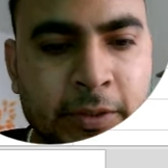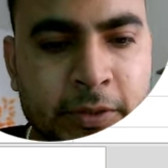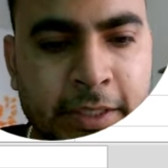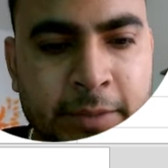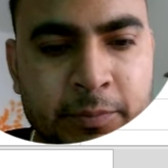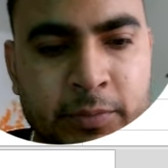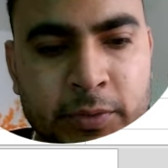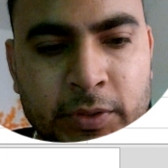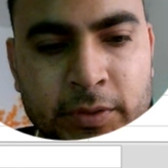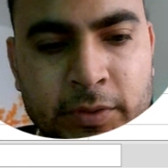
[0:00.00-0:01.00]
You cannot
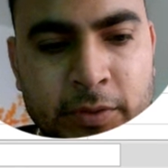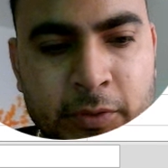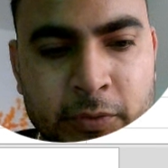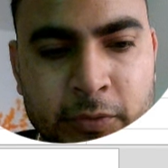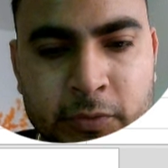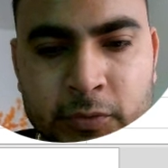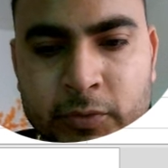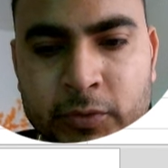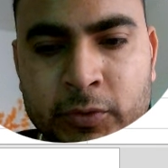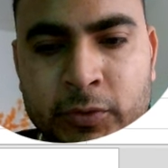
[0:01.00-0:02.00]
type
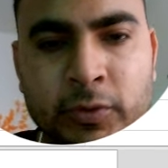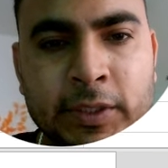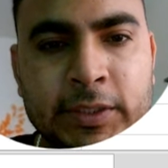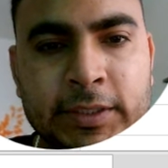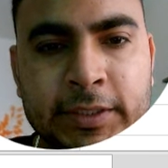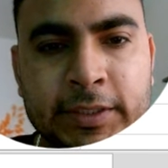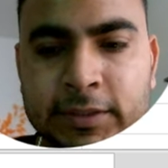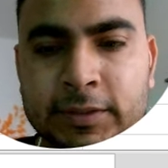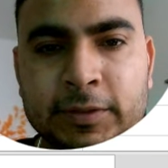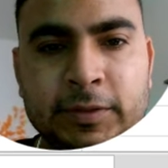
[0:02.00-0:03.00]

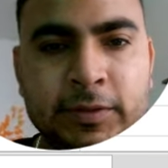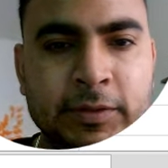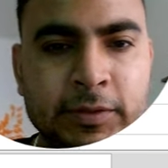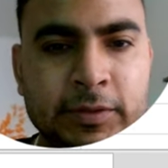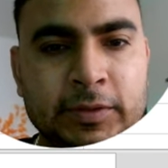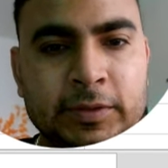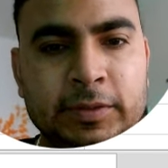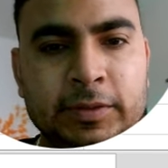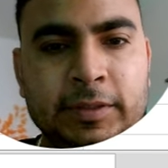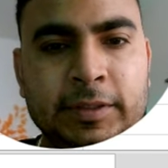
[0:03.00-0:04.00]
200 here.
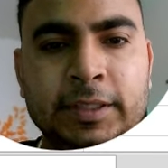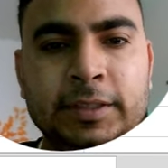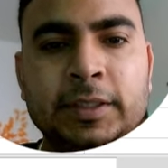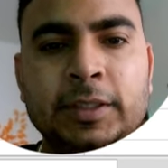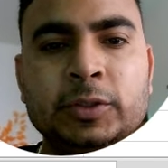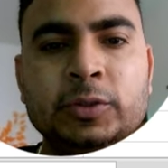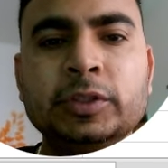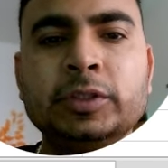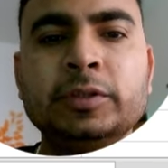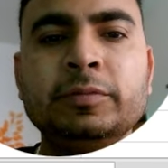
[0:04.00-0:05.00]
Yeah,
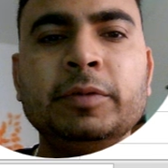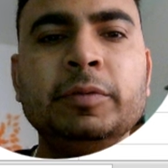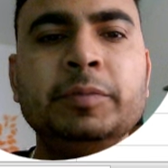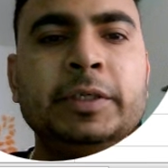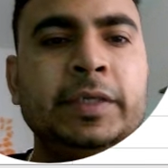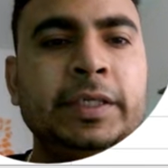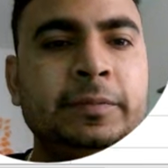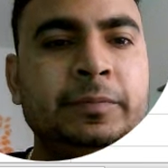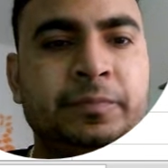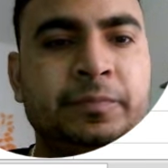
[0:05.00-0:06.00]
so it will be
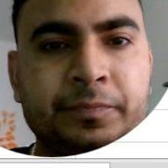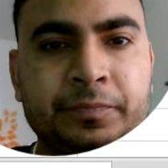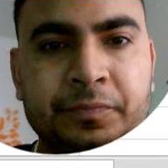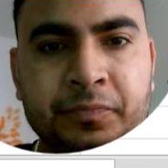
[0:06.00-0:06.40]
between,